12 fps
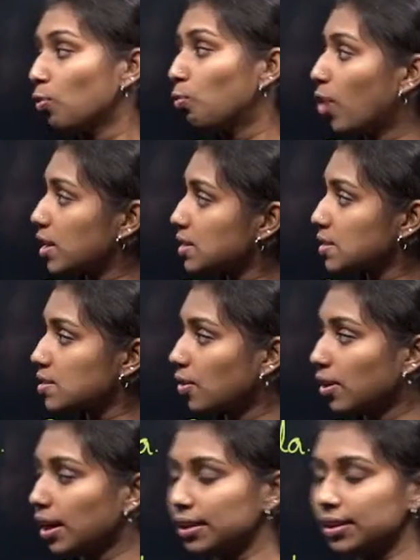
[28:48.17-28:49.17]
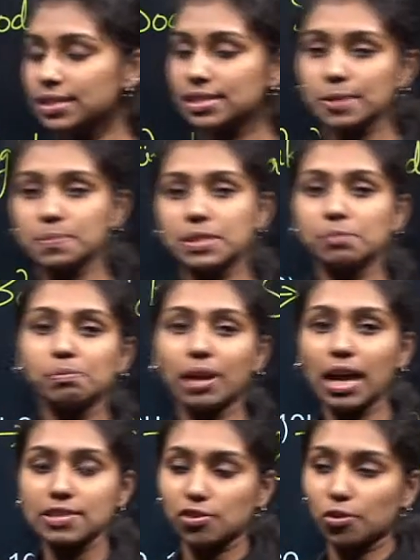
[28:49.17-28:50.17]
washing soda, then gypsum,
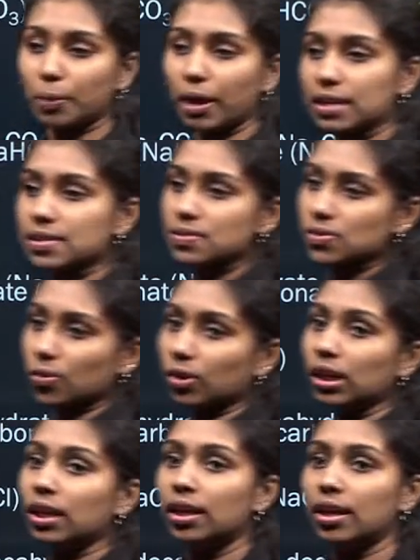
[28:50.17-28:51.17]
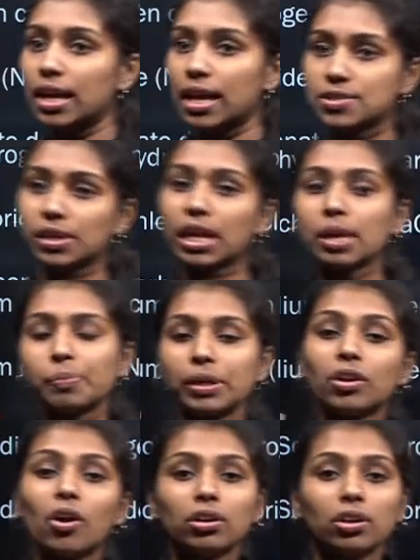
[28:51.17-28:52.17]
plaster of Paris and so on. So keep a
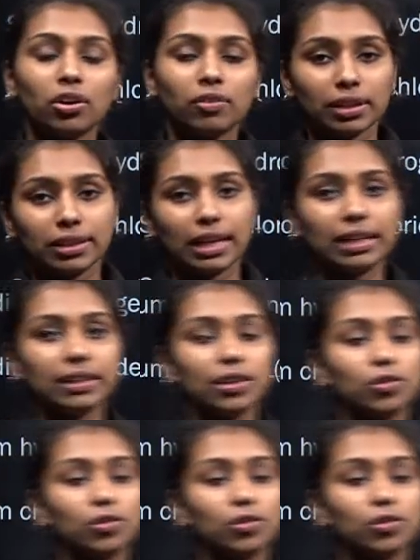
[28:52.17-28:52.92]
note over that. You